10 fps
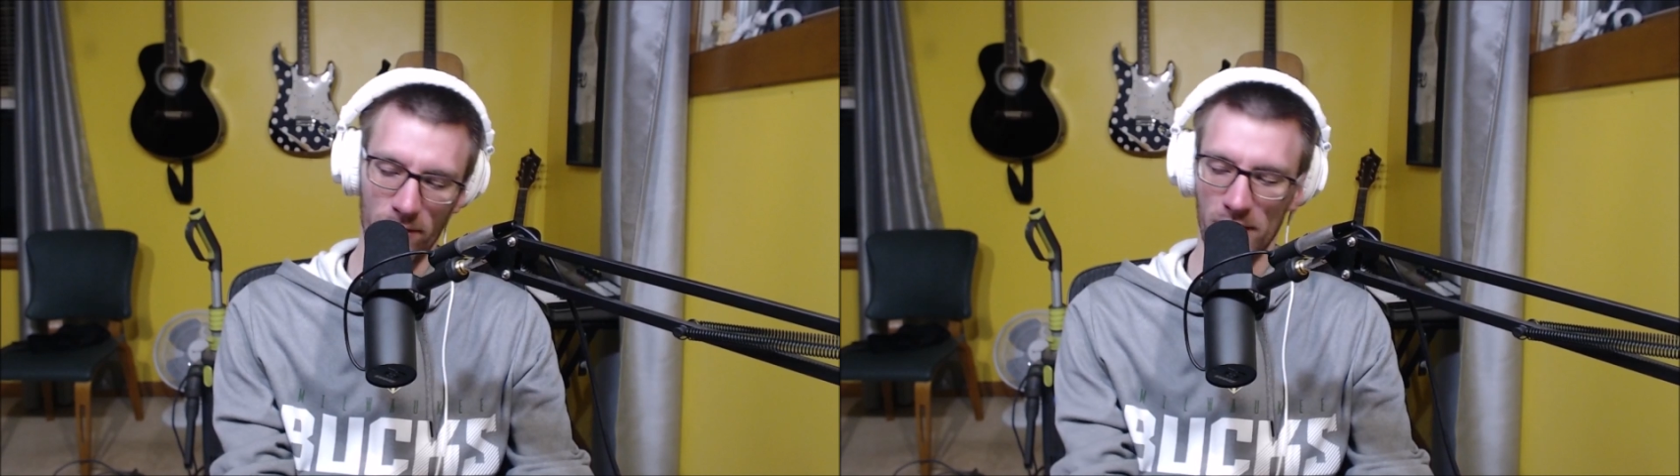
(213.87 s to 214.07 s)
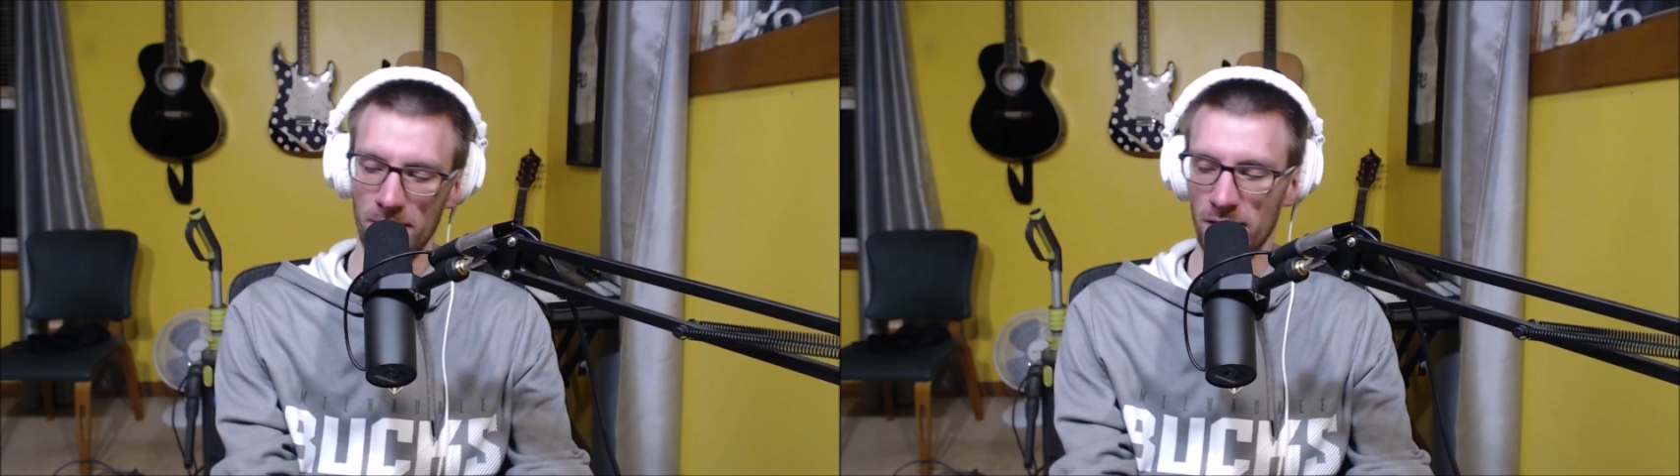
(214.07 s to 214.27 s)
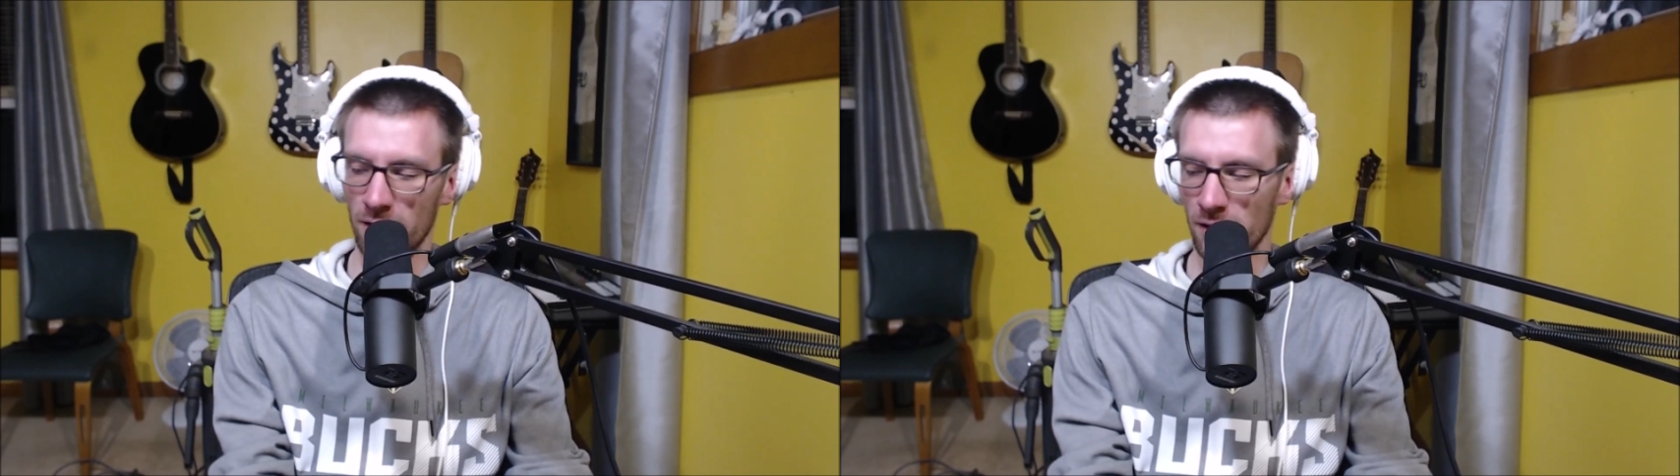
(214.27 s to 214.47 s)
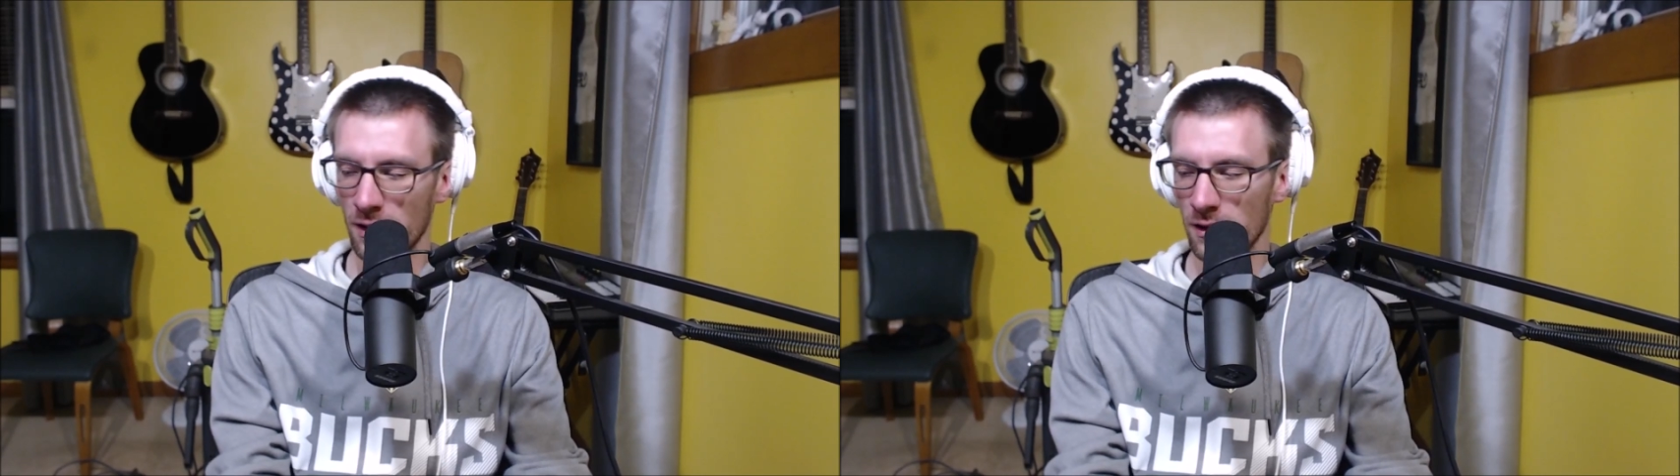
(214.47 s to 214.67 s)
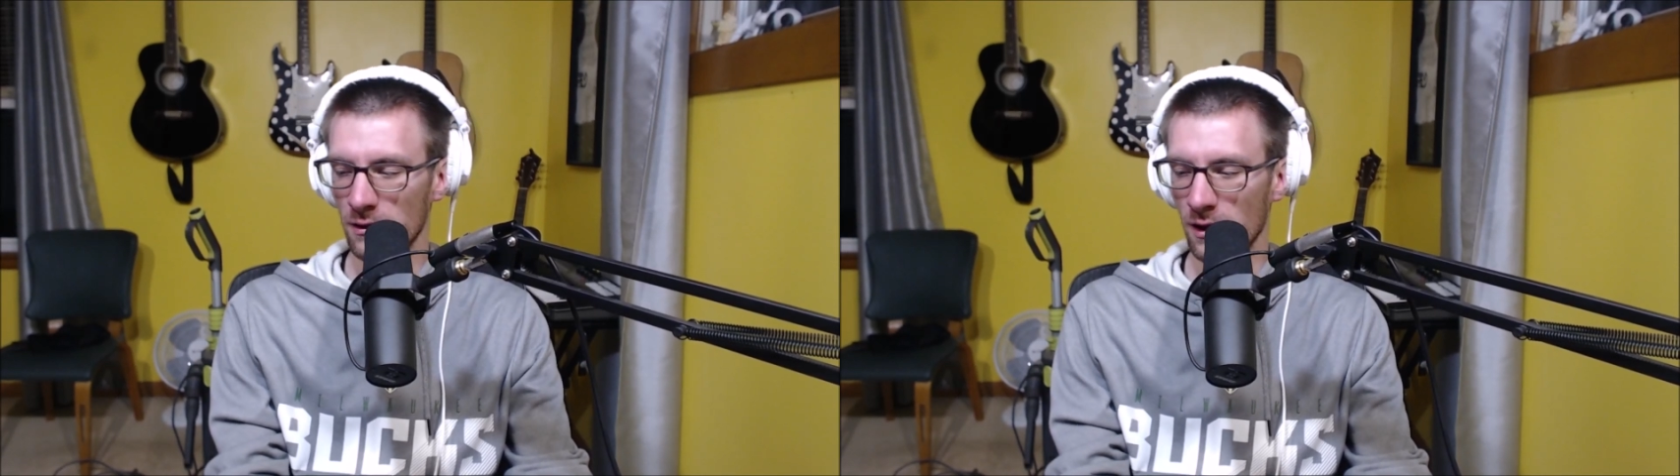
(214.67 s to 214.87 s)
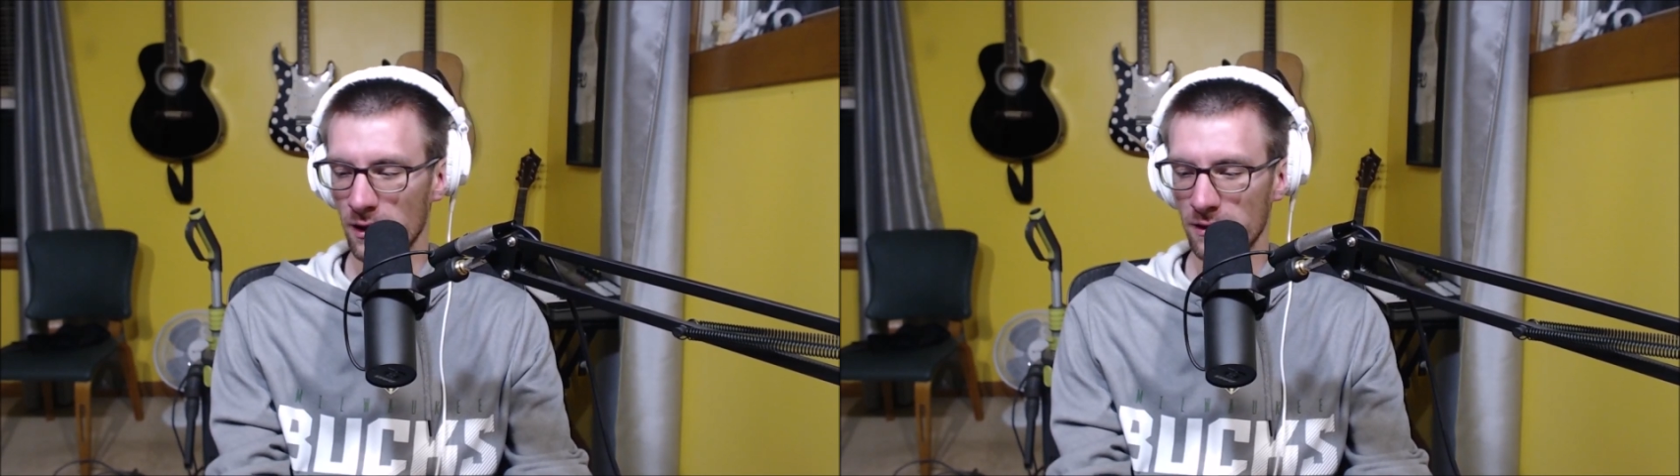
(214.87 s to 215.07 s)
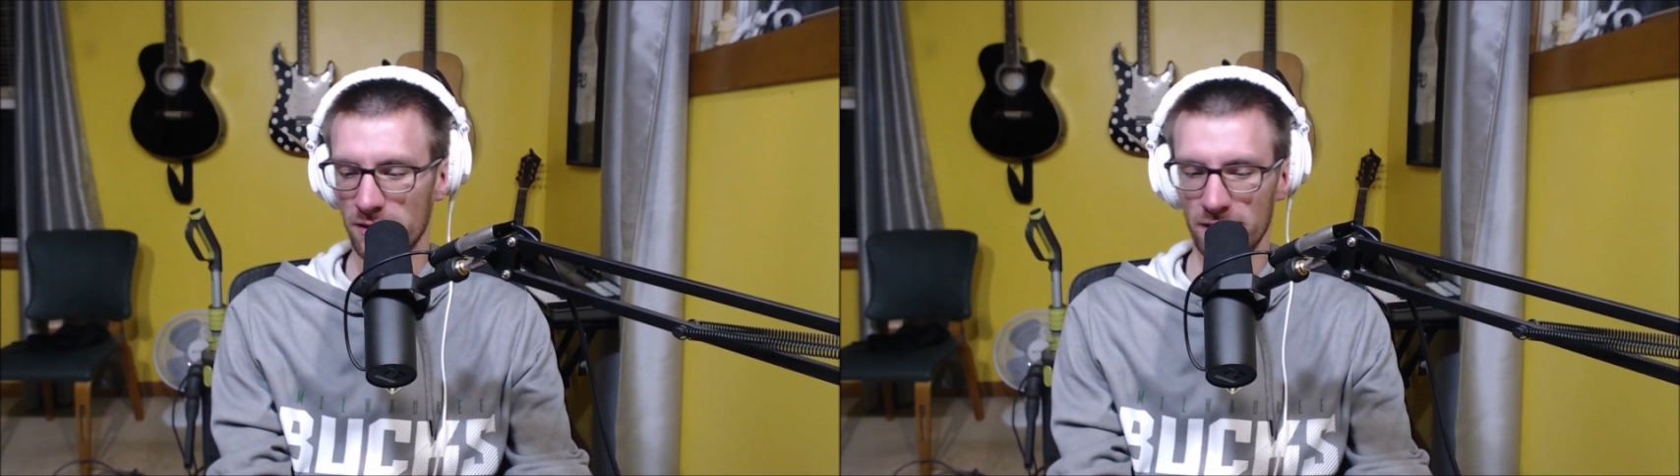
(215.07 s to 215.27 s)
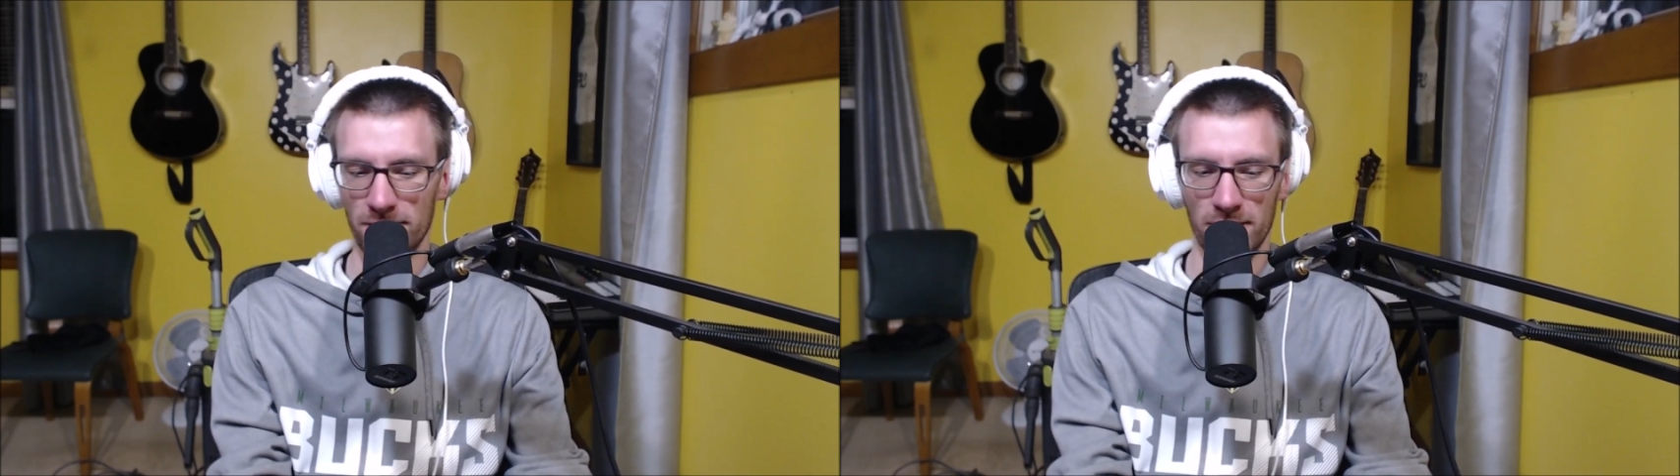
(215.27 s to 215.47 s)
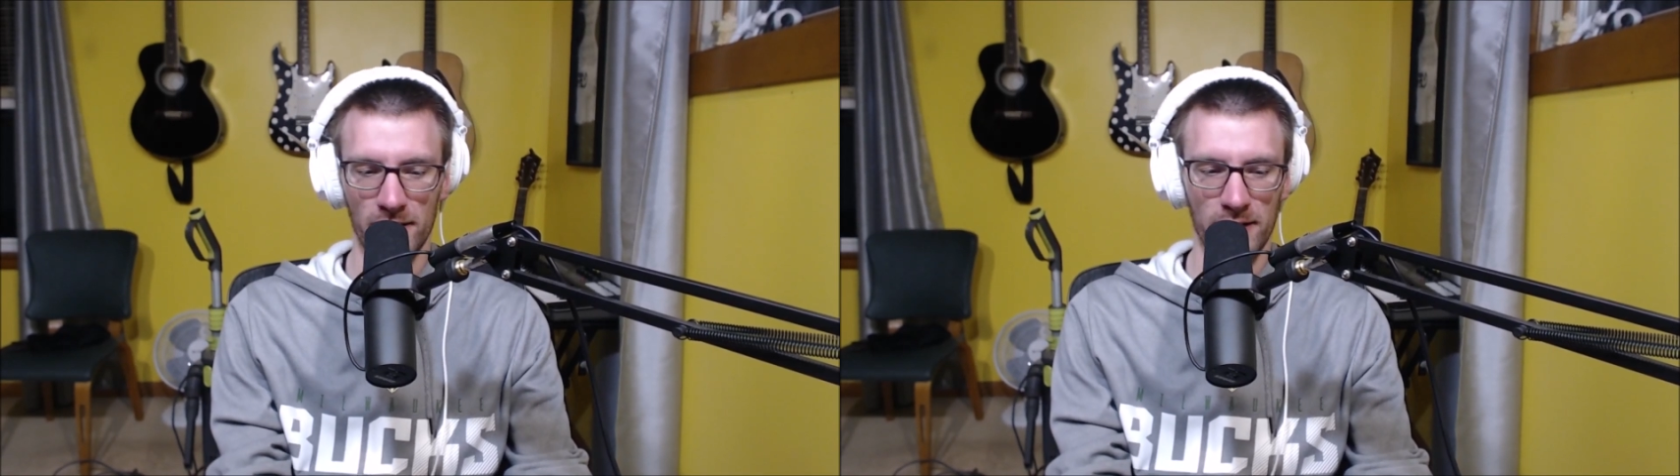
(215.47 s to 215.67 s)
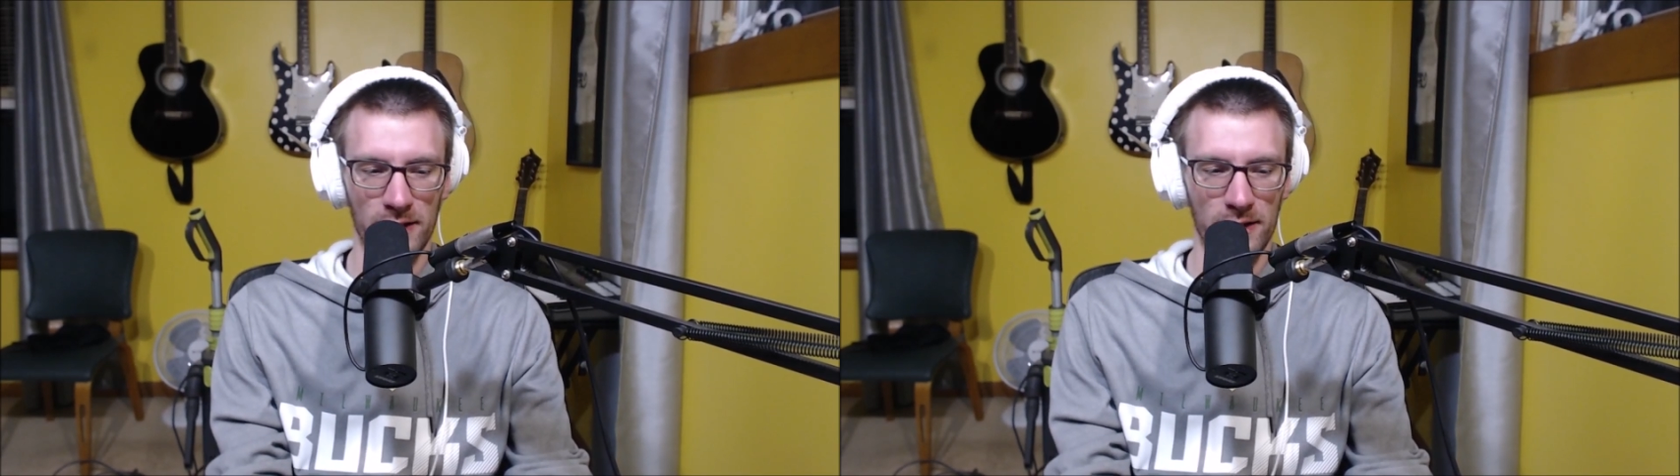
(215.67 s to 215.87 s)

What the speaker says: Kareem and Giannis, and,